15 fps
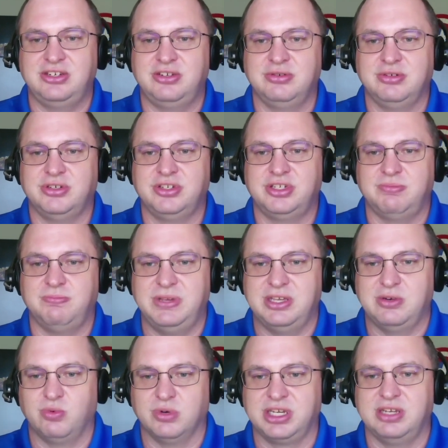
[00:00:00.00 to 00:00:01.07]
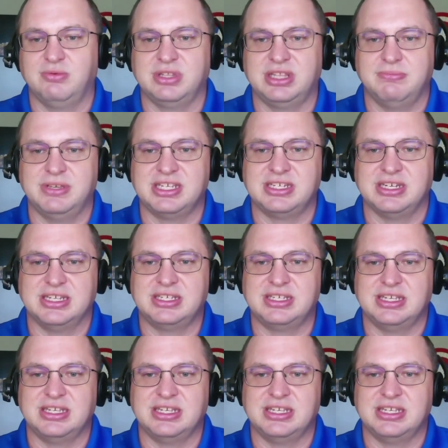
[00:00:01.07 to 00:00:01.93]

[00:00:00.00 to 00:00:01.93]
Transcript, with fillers: tool to being working with the business.